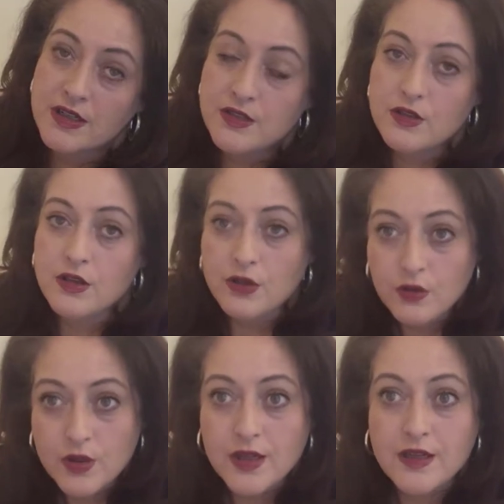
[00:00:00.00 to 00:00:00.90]
into the
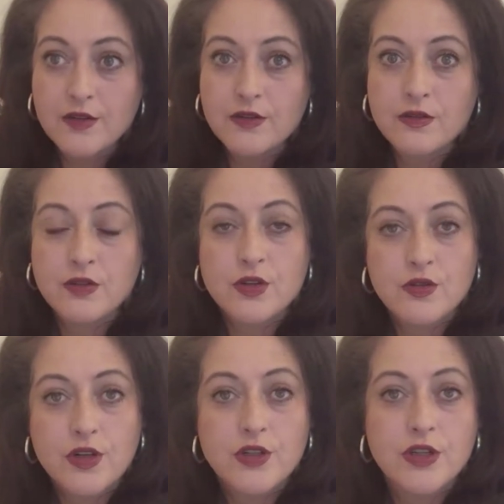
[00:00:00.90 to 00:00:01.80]
UK
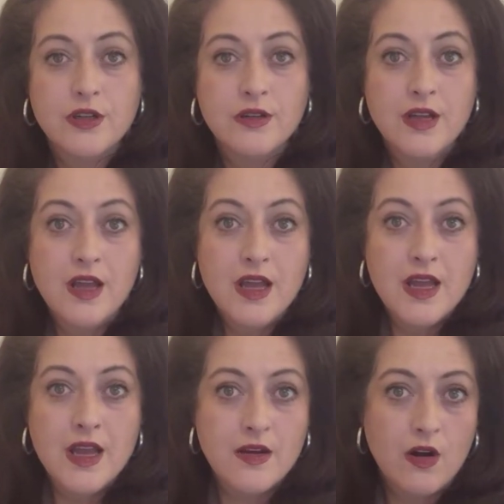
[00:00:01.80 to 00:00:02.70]
construction
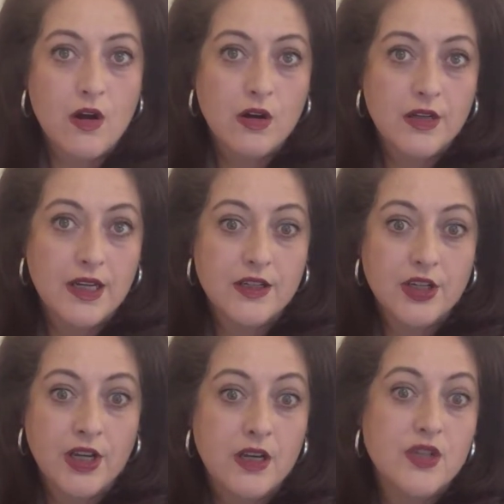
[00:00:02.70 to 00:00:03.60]
and architecture
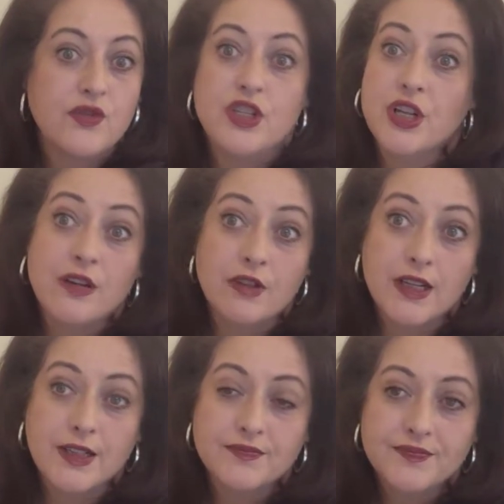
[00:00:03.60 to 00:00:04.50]
industry generally.